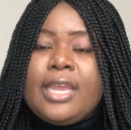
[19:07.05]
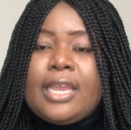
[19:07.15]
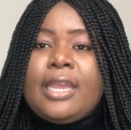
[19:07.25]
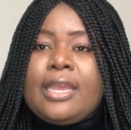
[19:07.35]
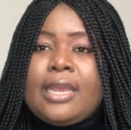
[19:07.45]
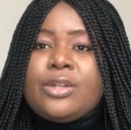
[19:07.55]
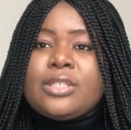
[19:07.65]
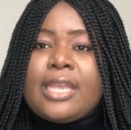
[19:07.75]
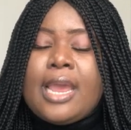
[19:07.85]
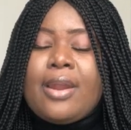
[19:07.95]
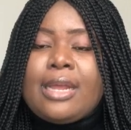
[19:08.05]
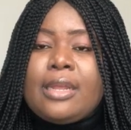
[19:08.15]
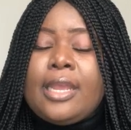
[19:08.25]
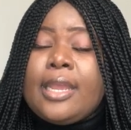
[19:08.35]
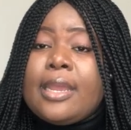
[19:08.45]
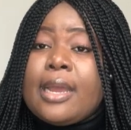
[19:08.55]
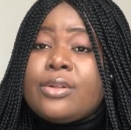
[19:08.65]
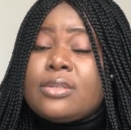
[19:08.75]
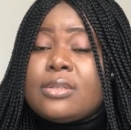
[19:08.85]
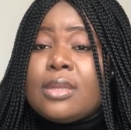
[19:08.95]
a health carer, a
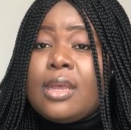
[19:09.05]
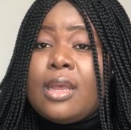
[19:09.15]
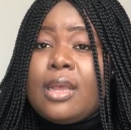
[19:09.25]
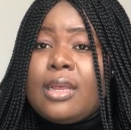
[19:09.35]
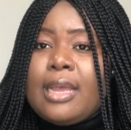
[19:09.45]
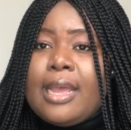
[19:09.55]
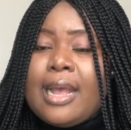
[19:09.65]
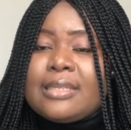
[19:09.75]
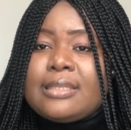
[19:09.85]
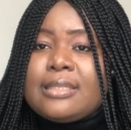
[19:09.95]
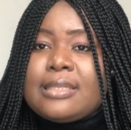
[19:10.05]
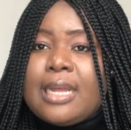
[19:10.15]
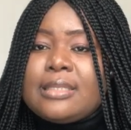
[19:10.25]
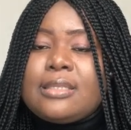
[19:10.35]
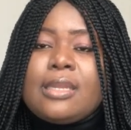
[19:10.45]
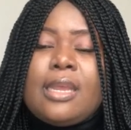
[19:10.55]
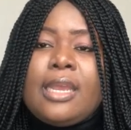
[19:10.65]
health assistant,